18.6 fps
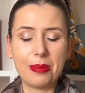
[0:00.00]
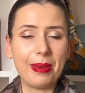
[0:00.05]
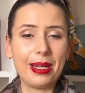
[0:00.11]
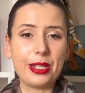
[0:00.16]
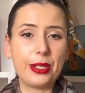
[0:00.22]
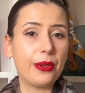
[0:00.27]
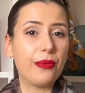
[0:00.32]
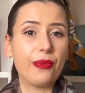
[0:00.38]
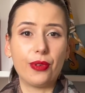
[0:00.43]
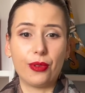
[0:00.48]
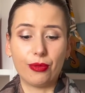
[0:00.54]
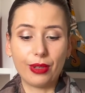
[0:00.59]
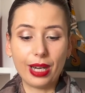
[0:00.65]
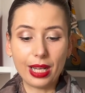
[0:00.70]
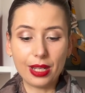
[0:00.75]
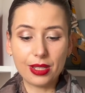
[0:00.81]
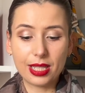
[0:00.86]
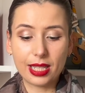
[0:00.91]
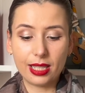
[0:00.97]
mention
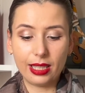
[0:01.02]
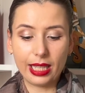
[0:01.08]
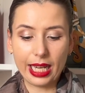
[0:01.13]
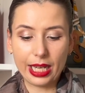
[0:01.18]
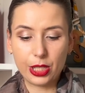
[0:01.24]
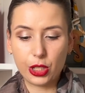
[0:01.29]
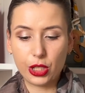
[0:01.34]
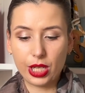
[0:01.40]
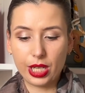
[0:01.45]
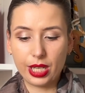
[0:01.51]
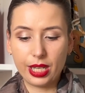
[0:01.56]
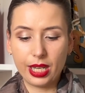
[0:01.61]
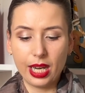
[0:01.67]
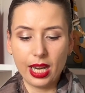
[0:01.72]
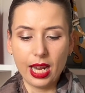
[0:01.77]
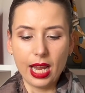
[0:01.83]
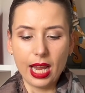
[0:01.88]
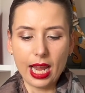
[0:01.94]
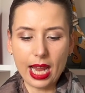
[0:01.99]
Pharrell's collection
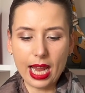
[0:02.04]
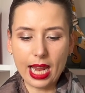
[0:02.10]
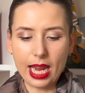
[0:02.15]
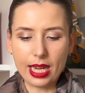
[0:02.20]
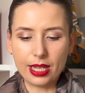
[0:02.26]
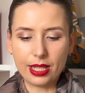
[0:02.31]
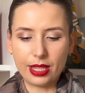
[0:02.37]
and